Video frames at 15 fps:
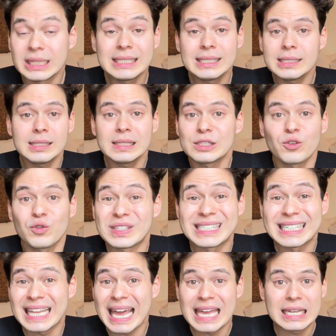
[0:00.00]
This isn't
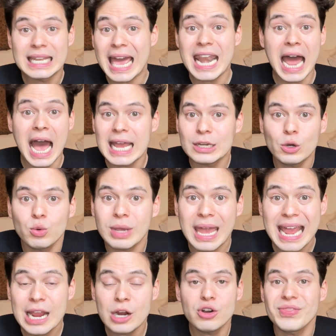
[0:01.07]
sophisticated, and I don't
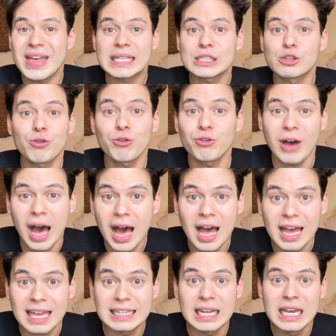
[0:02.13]
care. That's
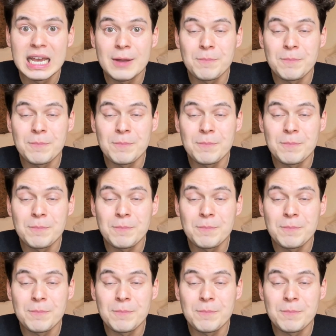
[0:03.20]
fine.